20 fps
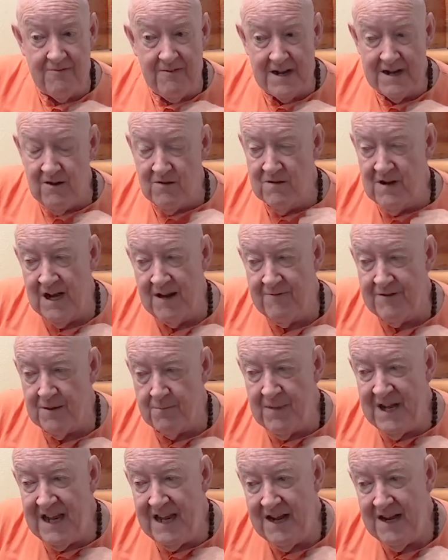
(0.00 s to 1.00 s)
I don't have the
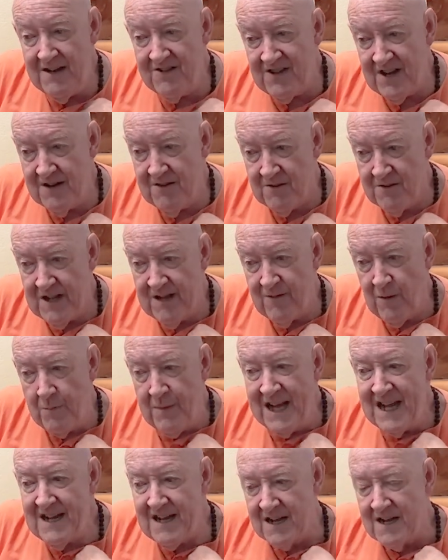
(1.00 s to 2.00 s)
means. I don't have a
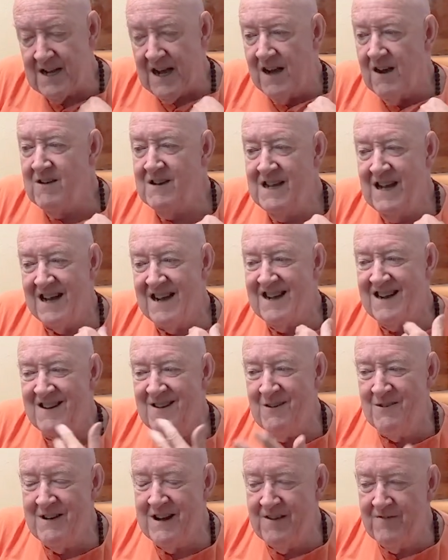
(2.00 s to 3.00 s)
bank account yet. I
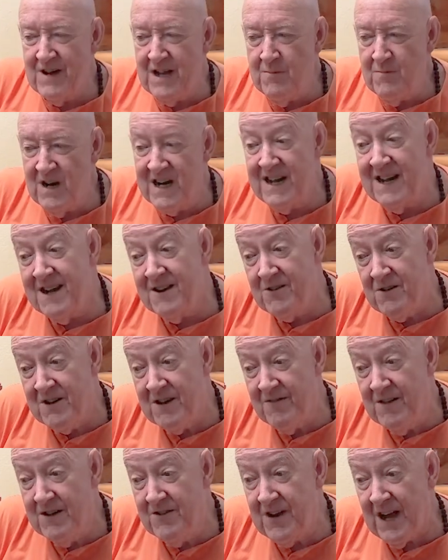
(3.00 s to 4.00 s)
don't have any money. I don't
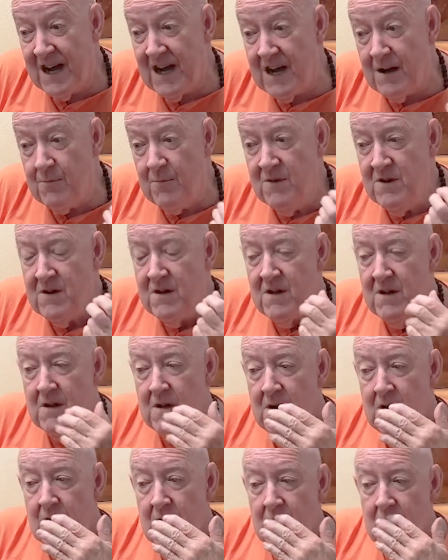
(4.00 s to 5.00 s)
have a job.
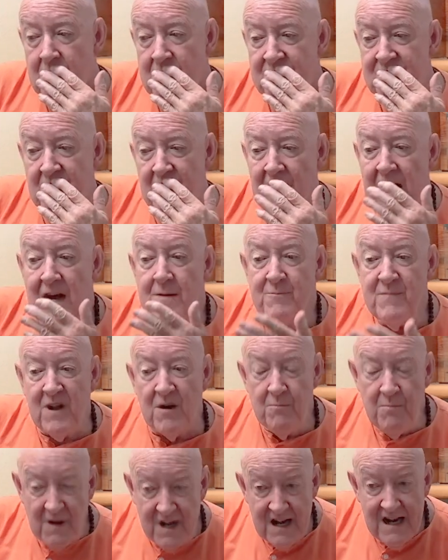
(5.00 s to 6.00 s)
So I'm
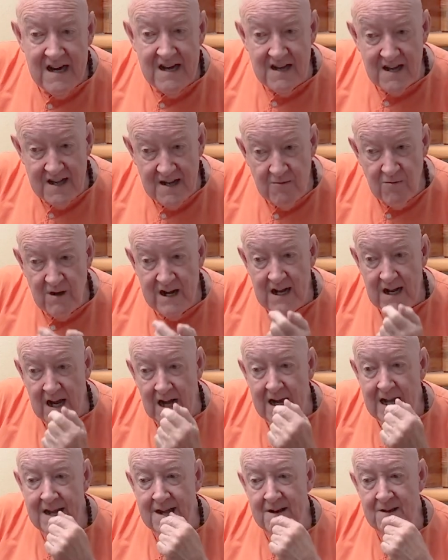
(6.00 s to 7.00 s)
completely
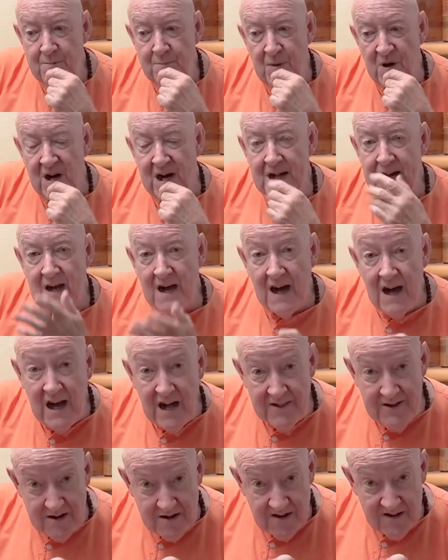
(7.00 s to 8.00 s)
reliant upon
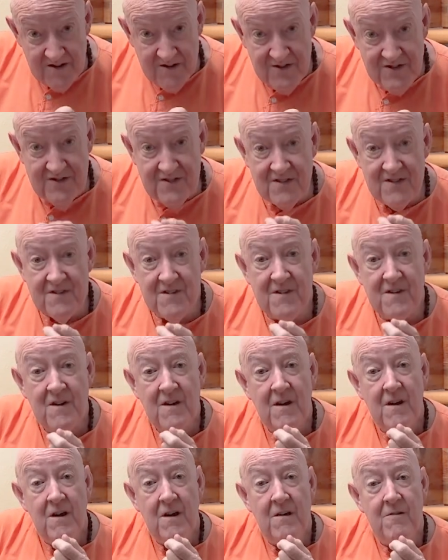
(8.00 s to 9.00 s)
others
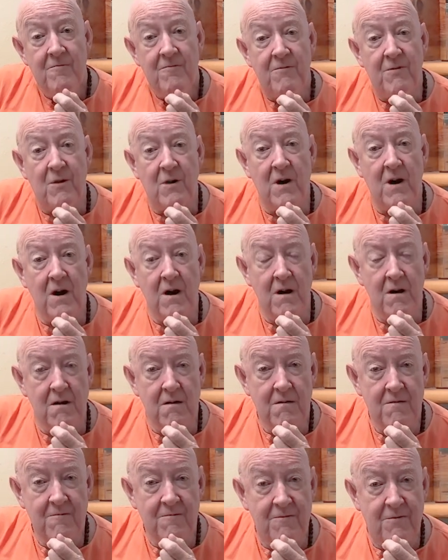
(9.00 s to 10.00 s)

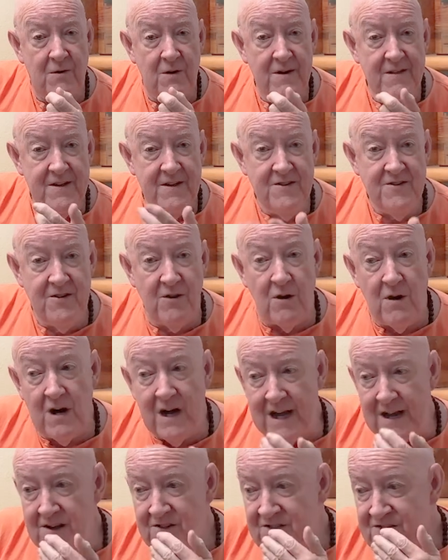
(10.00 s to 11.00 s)
for the
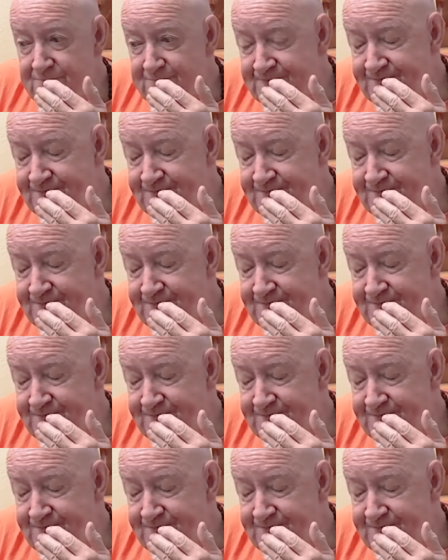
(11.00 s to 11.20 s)
toys.